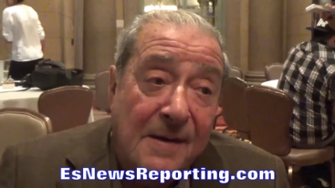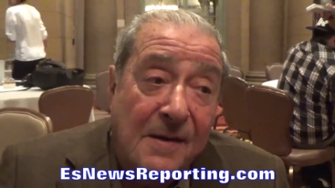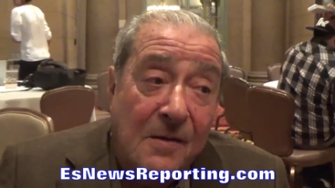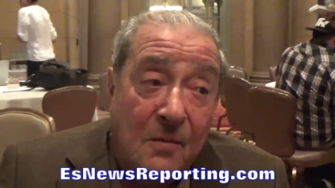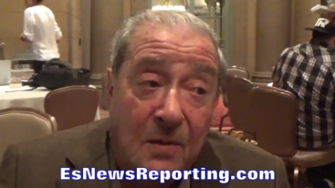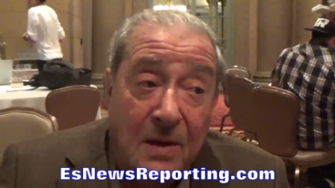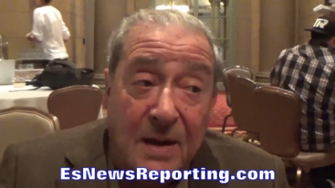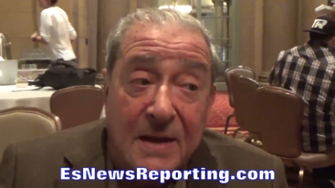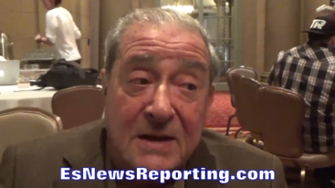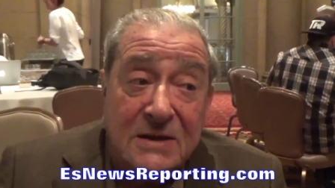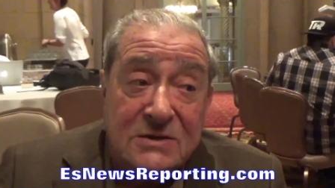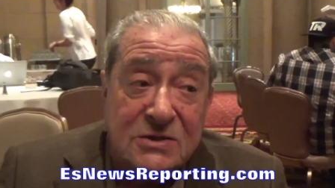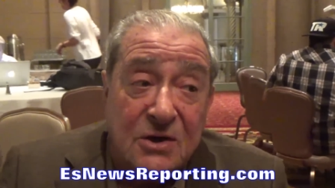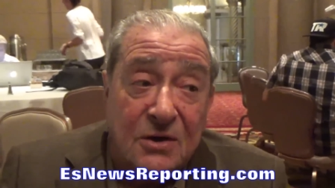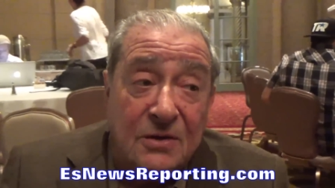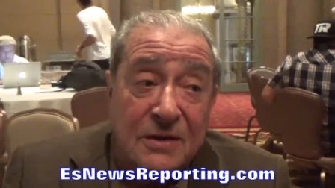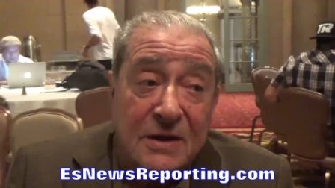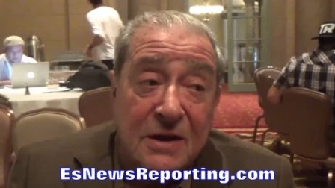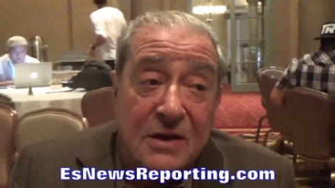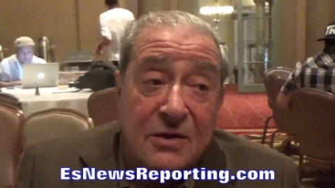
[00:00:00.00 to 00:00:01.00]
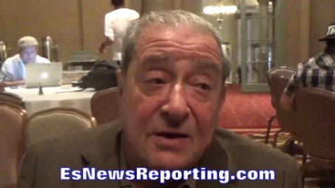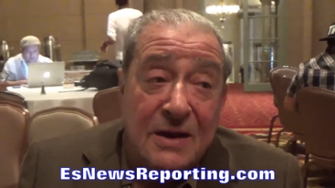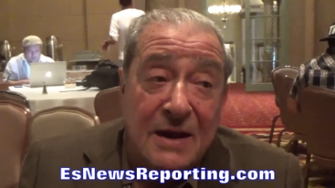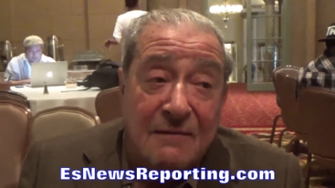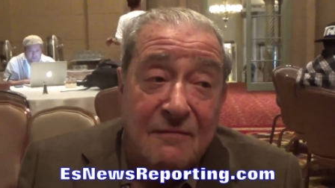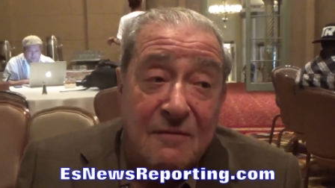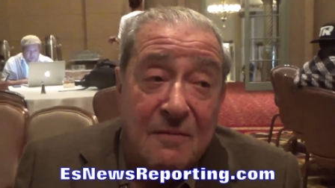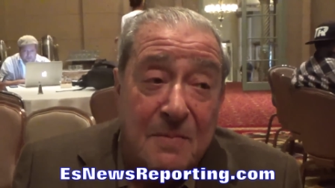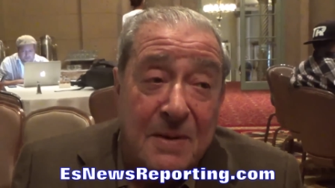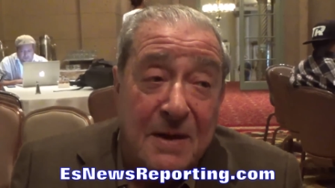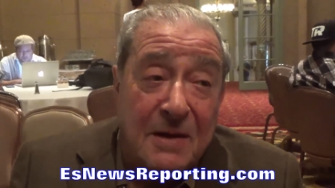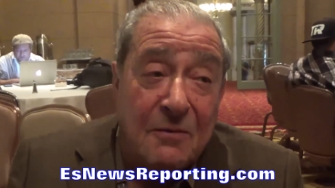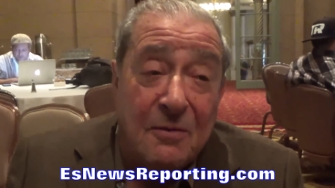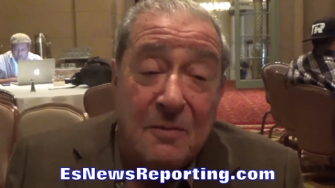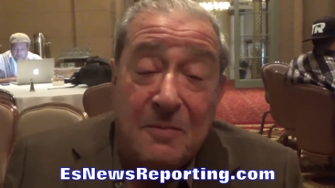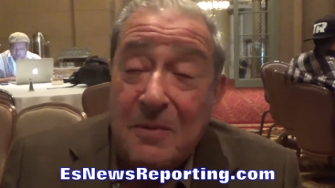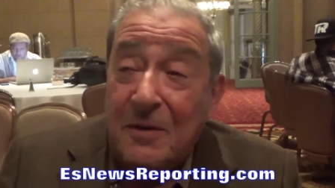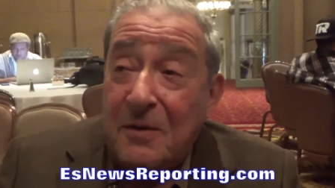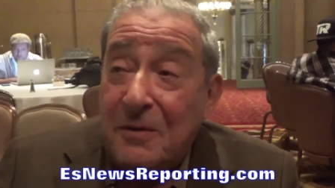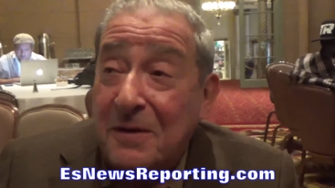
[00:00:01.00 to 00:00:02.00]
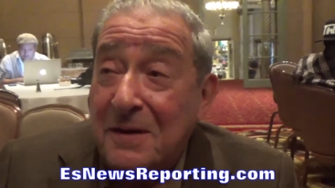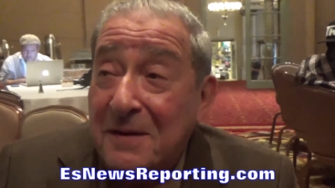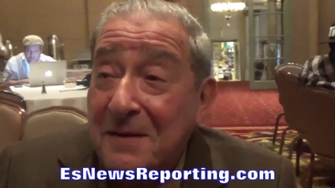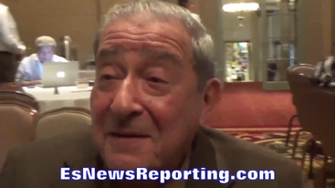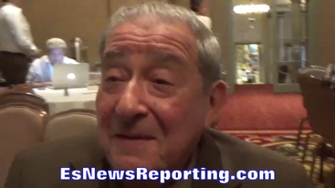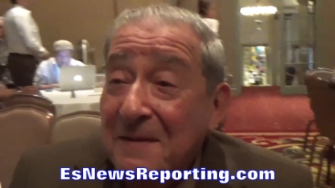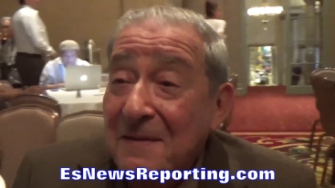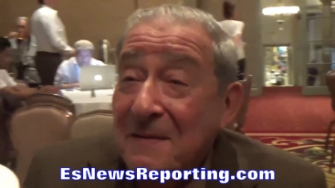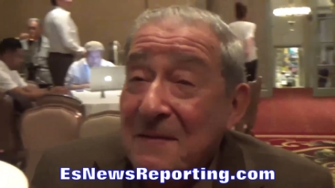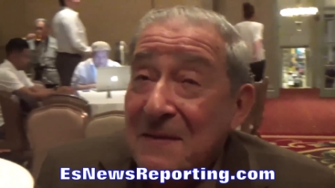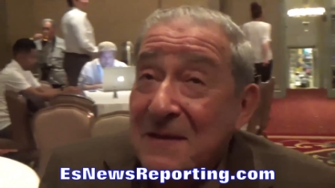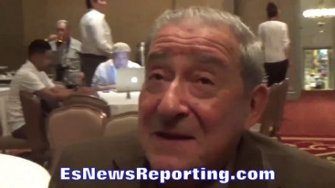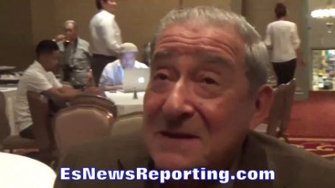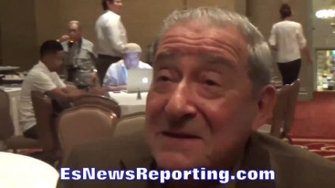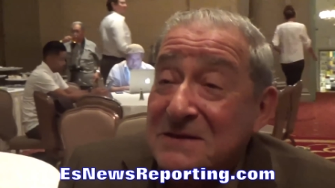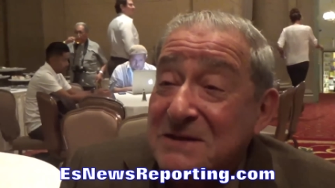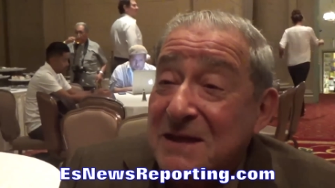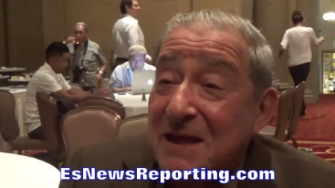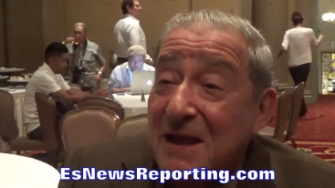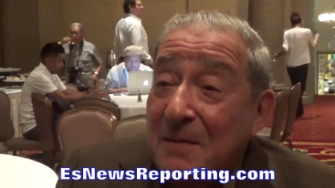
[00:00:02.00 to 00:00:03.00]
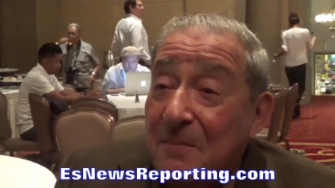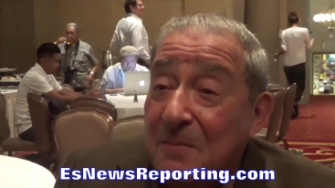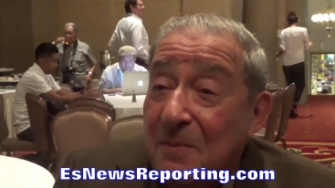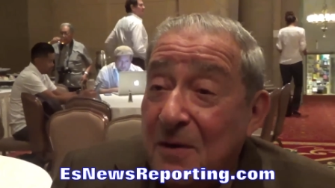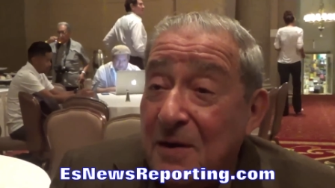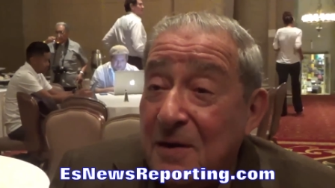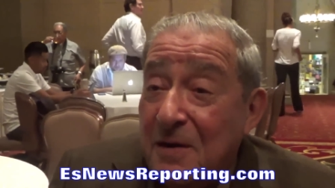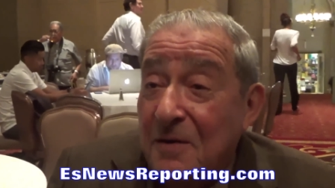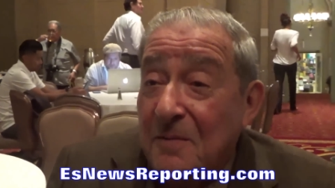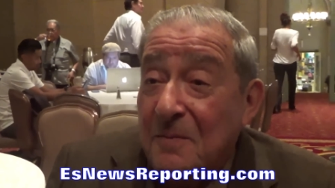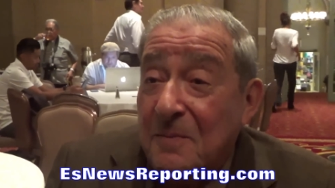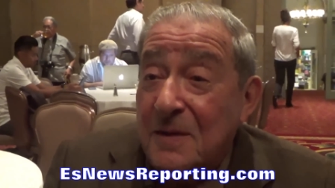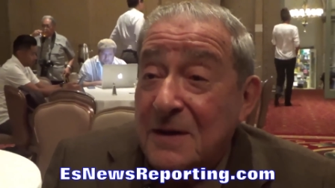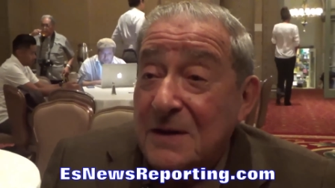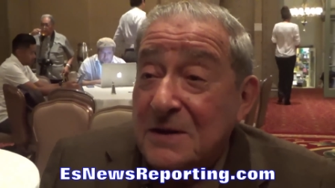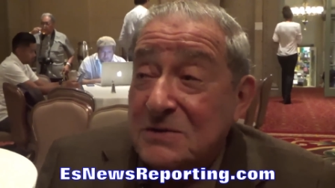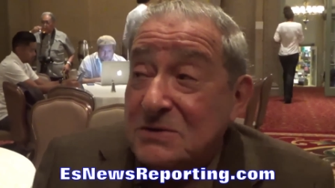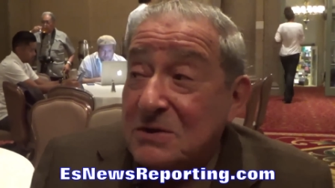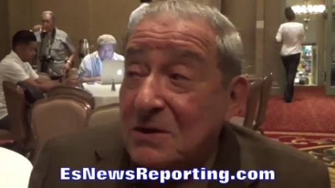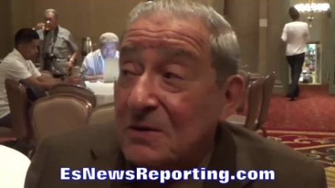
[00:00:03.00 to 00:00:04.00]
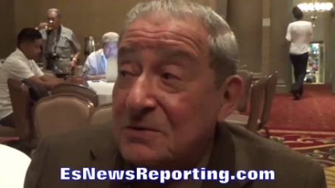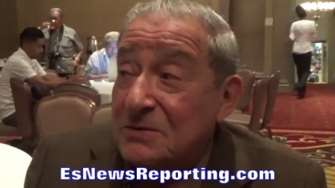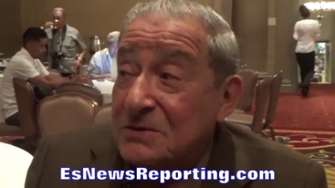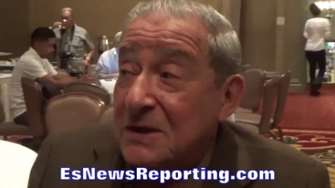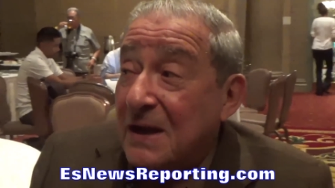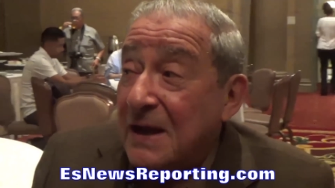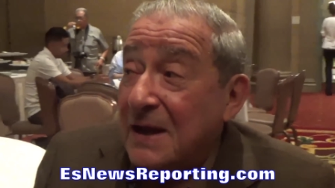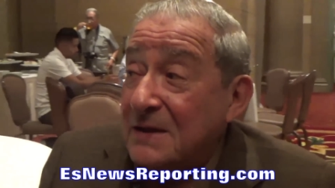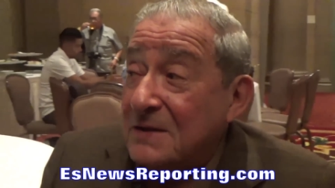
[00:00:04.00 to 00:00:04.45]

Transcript: Well, he certainly retirement? could have a better opponent instead of Berto, but he chose not